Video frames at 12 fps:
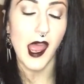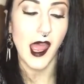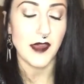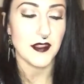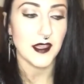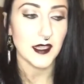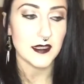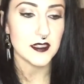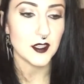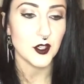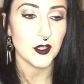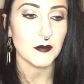I think it's
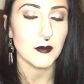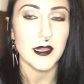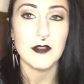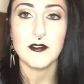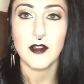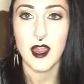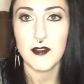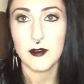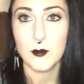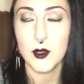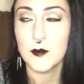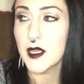a good read for
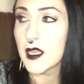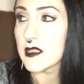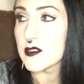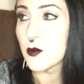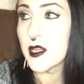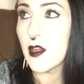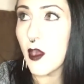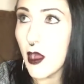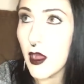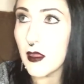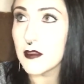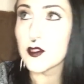everyone, because we
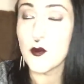all,